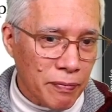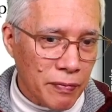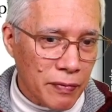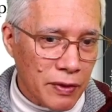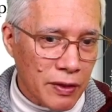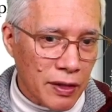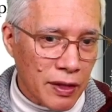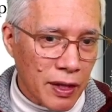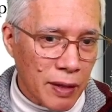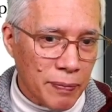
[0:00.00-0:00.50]

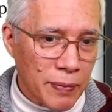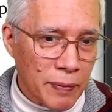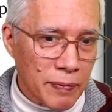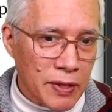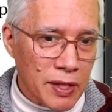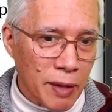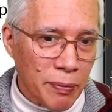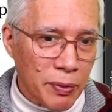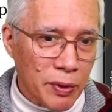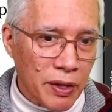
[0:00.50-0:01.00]
to keep them
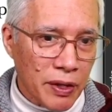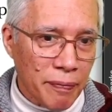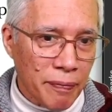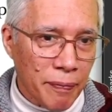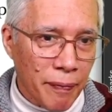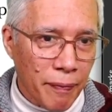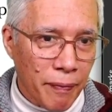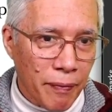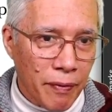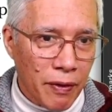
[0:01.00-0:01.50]
separate.
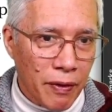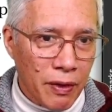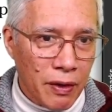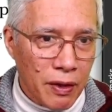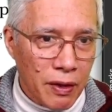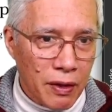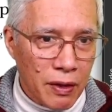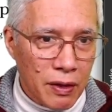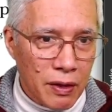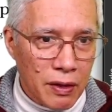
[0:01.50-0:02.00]

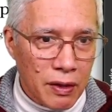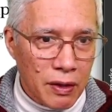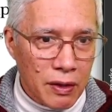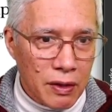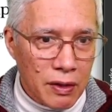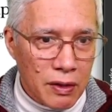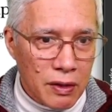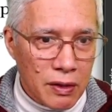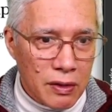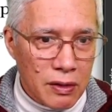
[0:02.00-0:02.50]

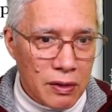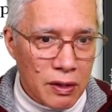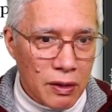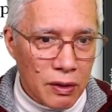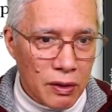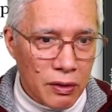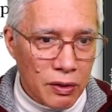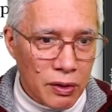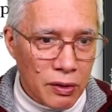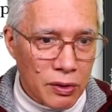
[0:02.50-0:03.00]

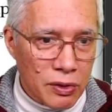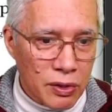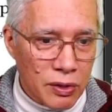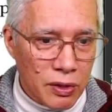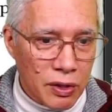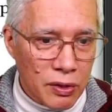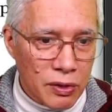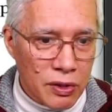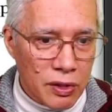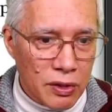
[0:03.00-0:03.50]
So
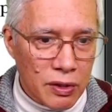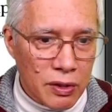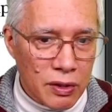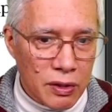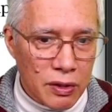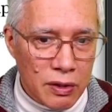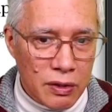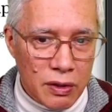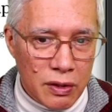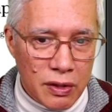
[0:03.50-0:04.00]

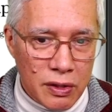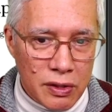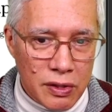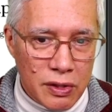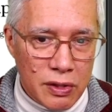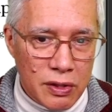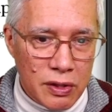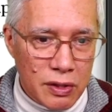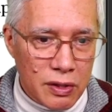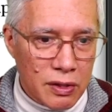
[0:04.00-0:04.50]
user, let's
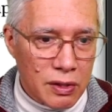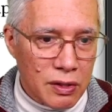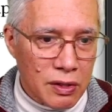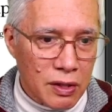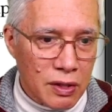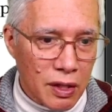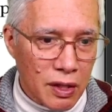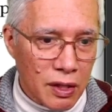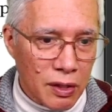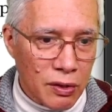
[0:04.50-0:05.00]

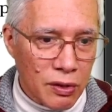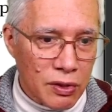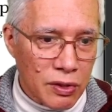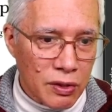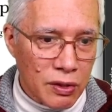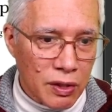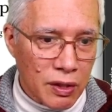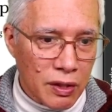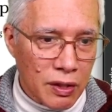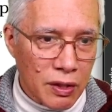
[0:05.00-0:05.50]
set user
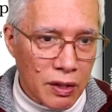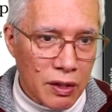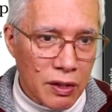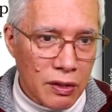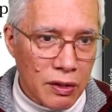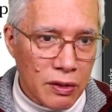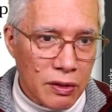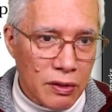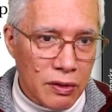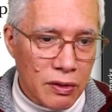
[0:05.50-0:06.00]
to
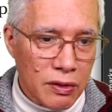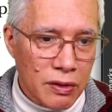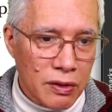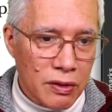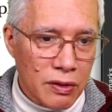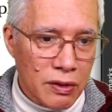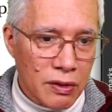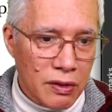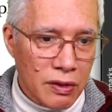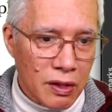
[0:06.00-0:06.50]
nil,
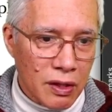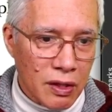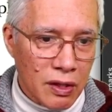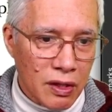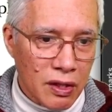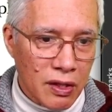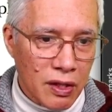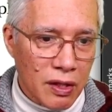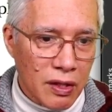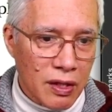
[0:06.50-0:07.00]

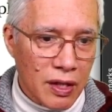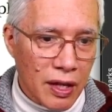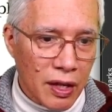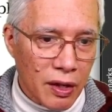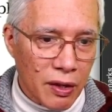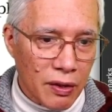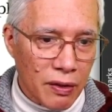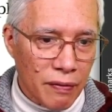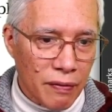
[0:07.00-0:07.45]
declare it out.